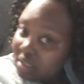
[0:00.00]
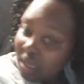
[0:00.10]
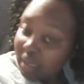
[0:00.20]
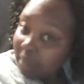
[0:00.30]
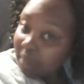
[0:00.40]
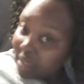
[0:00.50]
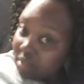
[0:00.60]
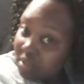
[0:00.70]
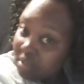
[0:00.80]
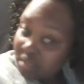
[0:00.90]
occupy
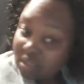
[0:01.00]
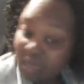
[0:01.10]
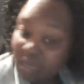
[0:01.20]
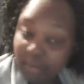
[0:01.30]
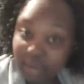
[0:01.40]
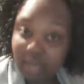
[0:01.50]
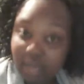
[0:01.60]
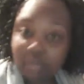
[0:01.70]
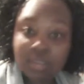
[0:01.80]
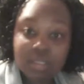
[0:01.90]
too much of the time right
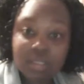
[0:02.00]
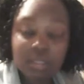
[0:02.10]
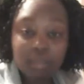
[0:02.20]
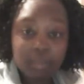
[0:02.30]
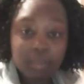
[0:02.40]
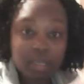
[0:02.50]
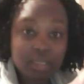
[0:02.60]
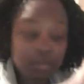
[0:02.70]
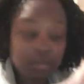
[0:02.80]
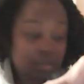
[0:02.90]
now with the snipping,
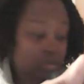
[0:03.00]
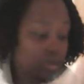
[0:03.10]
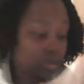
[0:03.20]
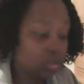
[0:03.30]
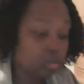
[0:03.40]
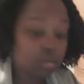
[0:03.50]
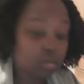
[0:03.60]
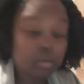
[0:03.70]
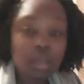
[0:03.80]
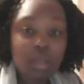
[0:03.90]
as I just want to show you